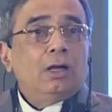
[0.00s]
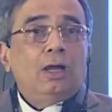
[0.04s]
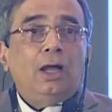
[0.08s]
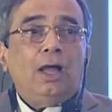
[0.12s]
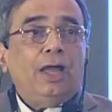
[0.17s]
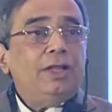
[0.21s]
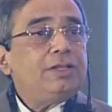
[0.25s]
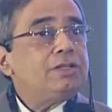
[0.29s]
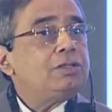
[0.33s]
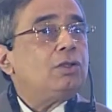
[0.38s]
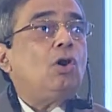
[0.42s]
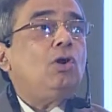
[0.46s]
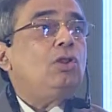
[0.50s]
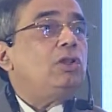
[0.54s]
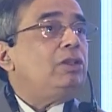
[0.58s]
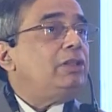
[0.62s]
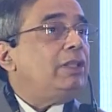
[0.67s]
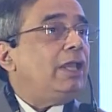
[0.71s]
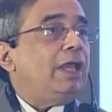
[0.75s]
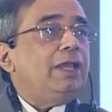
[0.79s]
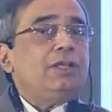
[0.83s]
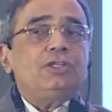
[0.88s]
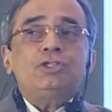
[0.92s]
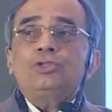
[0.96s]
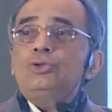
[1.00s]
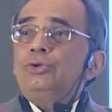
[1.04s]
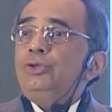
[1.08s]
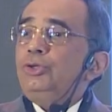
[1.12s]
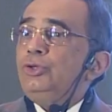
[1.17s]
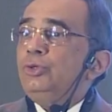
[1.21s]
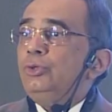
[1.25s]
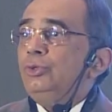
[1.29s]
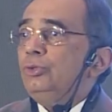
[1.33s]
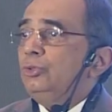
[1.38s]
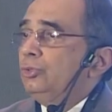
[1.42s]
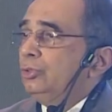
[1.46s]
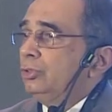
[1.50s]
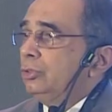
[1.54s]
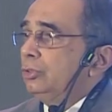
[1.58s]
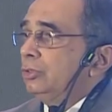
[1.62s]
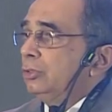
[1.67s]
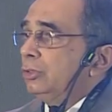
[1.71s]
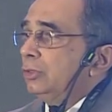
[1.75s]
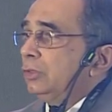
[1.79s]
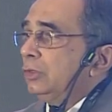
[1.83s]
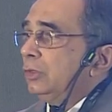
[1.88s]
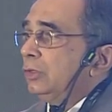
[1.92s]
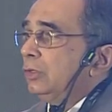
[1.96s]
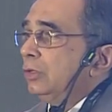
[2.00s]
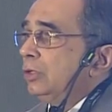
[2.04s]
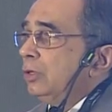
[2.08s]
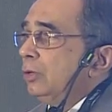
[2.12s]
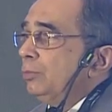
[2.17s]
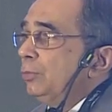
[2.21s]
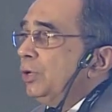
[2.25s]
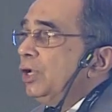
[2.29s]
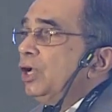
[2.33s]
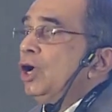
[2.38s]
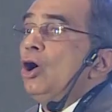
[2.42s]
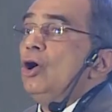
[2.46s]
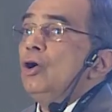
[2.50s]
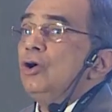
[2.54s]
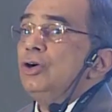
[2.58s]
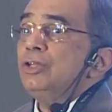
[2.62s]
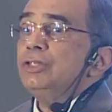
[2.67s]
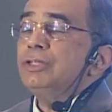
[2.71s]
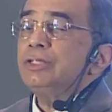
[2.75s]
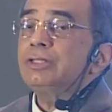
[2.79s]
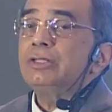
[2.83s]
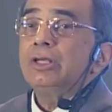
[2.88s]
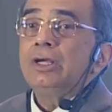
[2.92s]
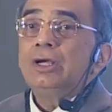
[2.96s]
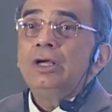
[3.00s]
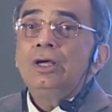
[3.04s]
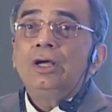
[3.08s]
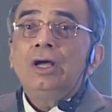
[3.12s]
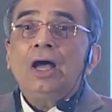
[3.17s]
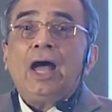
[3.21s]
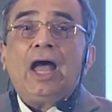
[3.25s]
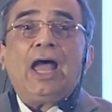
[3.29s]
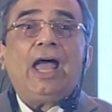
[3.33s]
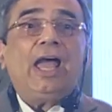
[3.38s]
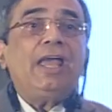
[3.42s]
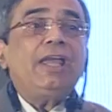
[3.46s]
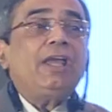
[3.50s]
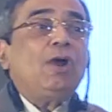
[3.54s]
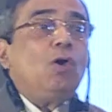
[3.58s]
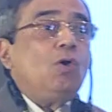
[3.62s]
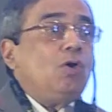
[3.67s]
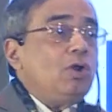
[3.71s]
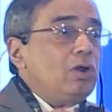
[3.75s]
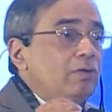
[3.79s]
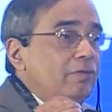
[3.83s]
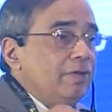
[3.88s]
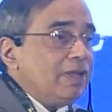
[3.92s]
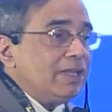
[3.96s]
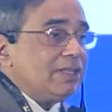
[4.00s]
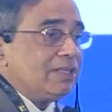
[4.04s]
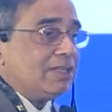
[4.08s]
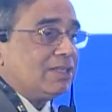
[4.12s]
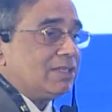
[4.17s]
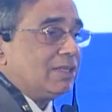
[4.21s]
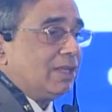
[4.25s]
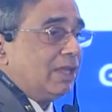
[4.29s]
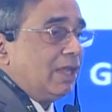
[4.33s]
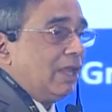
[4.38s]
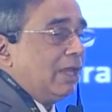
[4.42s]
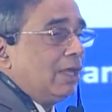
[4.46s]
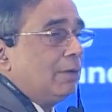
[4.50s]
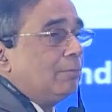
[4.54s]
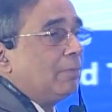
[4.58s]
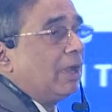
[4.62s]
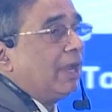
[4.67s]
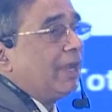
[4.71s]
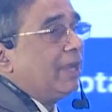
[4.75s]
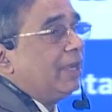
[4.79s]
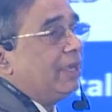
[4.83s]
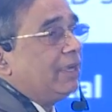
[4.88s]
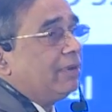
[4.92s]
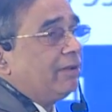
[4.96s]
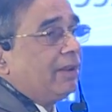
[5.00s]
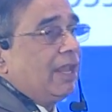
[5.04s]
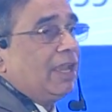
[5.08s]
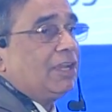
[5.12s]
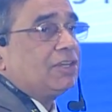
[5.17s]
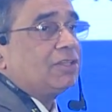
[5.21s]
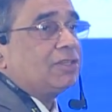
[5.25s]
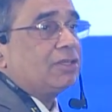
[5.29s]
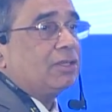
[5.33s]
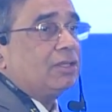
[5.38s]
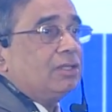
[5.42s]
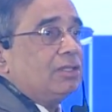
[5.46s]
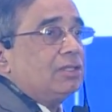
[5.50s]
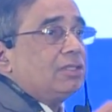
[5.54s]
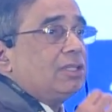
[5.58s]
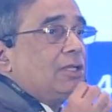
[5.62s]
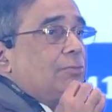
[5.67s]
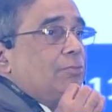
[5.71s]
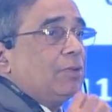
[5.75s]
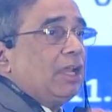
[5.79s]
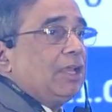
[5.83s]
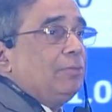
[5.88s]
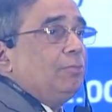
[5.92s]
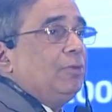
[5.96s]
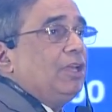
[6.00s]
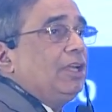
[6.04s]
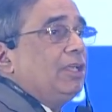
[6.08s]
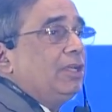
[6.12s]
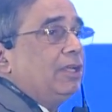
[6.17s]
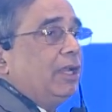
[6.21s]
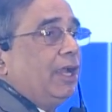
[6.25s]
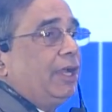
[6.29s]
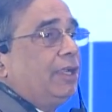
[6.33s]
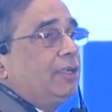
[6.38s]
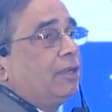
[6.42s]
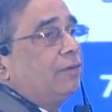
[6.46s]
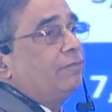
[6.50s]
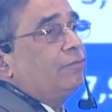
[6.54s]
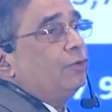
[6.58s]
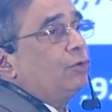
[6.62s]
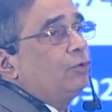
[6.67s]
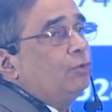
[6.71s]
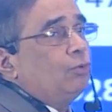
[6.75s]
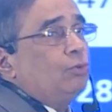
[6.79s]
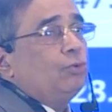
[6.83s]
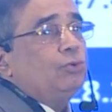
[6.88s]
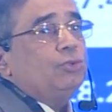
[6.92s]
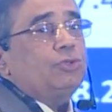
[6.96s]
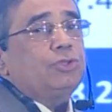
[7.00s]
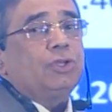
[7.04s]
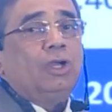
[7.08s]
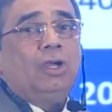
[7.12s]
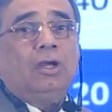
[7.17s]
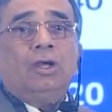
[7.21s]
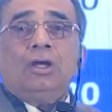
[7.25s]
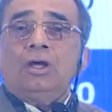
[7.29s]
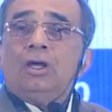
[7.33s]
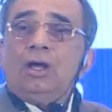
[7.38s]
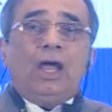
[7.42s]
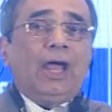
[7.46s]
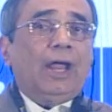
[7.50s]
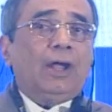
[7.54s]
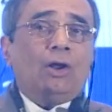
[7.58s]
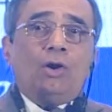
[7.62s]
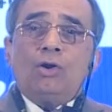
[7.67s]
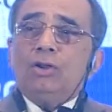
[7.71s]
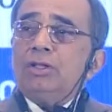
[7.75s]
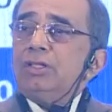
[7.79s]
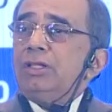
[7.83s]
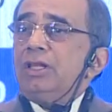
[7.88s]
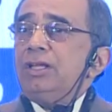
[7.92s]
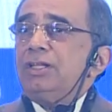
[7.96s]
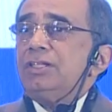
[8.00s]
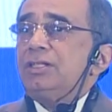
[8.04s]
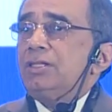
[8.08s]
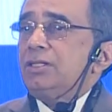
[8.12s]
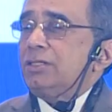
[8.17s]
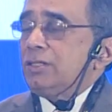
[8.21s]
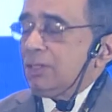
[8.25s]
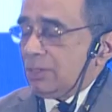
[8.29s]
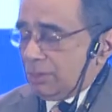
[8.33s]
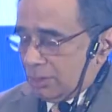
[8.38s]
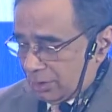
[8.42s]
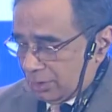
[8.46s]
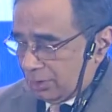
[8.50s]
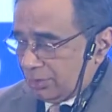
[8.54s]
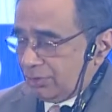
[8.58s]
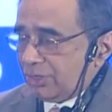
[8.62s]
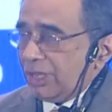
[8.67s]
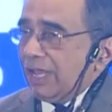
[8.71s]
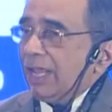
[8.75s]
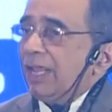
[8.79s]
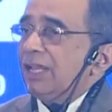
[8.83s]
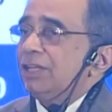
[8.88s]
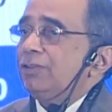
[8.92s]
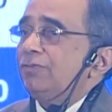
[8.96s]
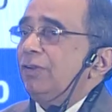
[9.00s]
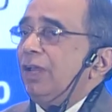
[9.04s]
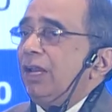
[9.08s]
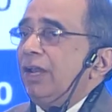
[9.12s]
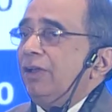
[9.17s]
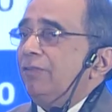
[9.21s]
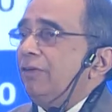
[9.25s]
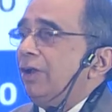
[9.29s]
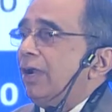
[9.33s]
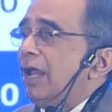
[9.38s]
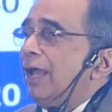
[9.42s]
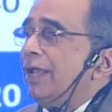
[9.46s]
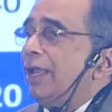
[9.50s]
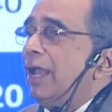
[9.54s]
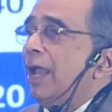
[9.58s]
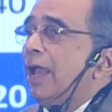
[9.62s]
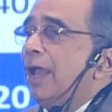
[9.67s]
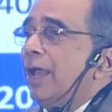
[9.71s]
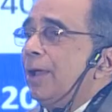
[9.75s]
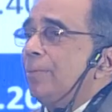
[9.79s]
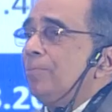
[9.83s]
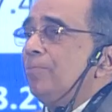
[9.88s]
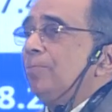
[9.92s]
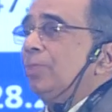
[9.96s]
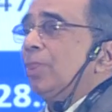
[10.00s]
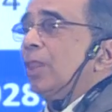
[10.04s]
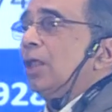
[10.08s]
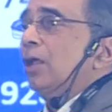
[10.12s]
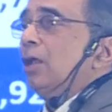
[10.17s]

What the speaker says: It's all thanks to you. Because I always say in my interactions, in my media interviews and on the stage wherever I am,